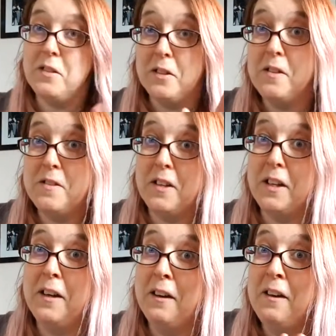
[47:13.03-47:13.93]
and you can
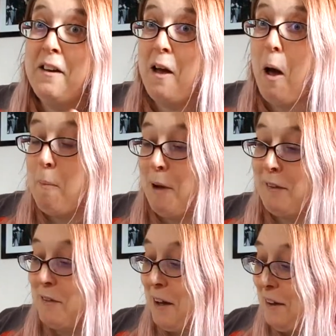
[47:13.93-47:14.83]
see how bad
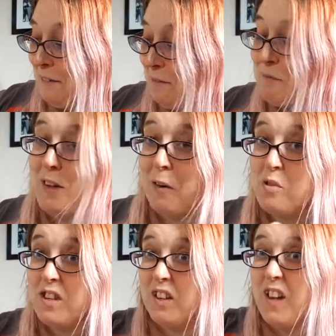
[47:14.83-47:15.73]
that was.
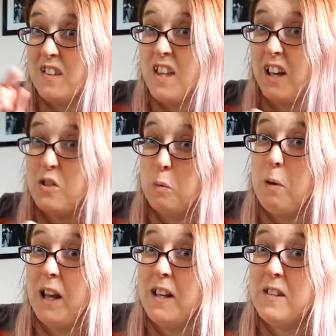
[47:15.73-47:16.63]
That's the actual
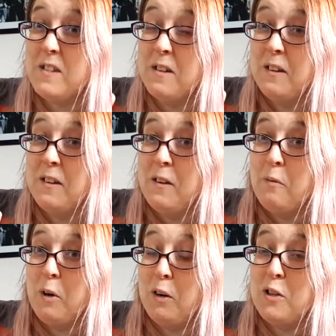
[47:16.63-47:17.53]
place
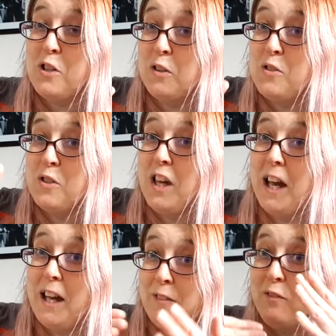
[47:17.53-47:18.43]
where I showed you
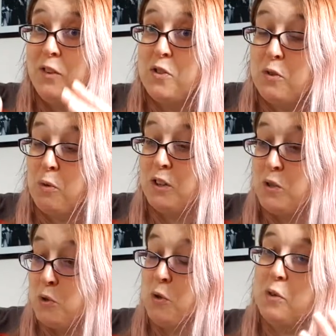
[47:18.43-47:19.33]
there, in front of where the
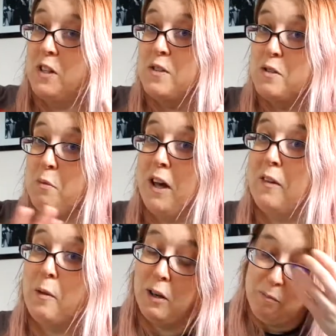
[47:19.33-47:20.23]
door is where
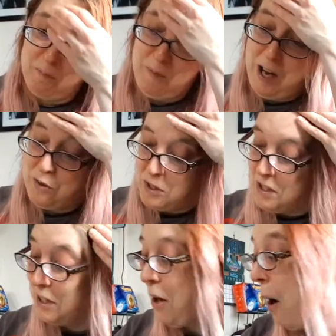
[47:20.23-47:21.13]
the entrance
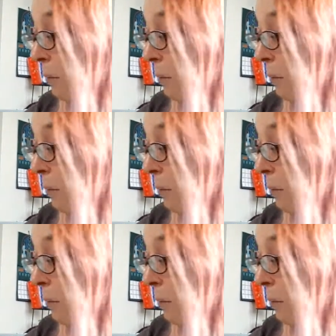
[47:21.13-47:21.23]
to the car